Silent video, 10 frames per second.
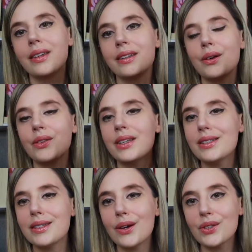Now this
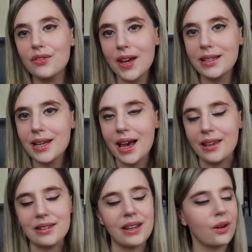sounds
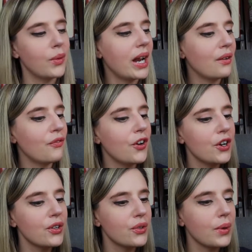fantastic. When I
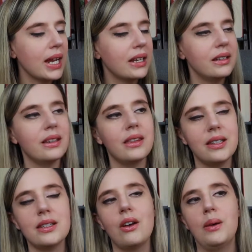first read the
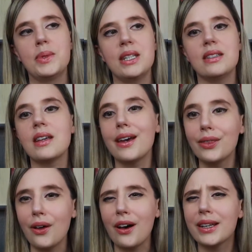synopsis, I
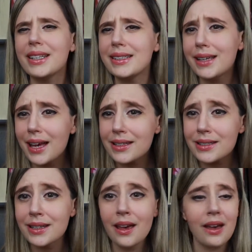thought,
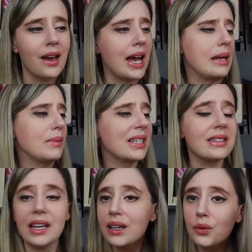yes, I'm
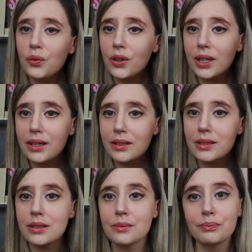excited for this.